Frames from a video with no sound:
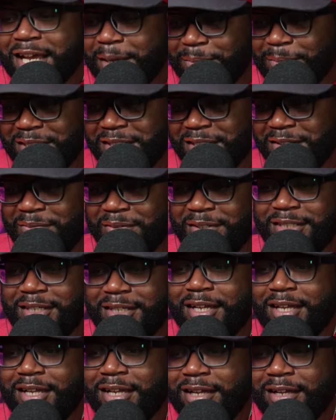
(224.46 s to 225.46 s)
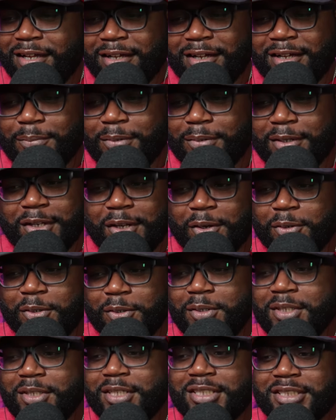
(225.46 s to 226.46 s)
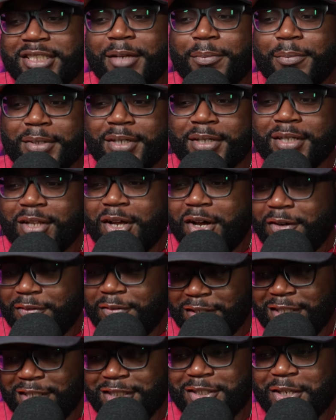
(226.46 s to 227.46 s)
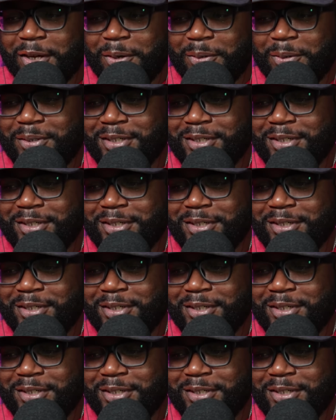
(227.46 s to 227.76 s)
TV. But no, you didn't set Bill off. Let's go.